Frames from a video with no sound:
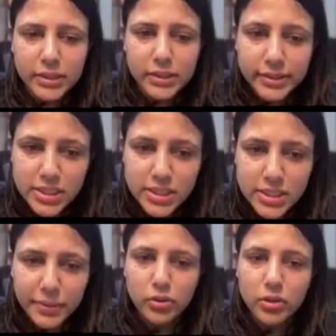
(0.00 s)
this
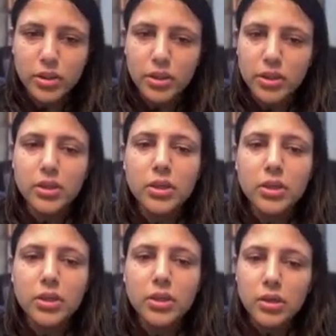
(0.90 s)
particular
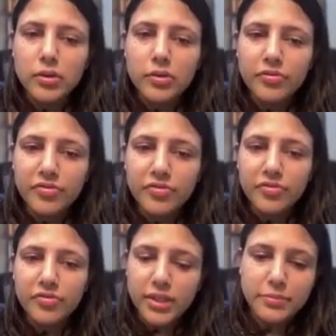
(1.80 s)
figure
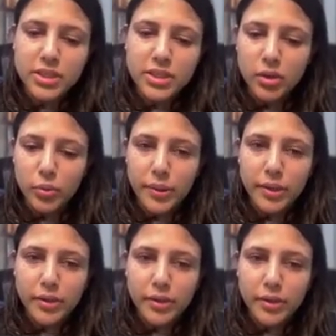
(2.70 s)
that I'm seeing over
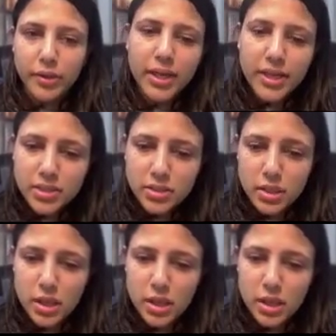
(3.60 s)
here is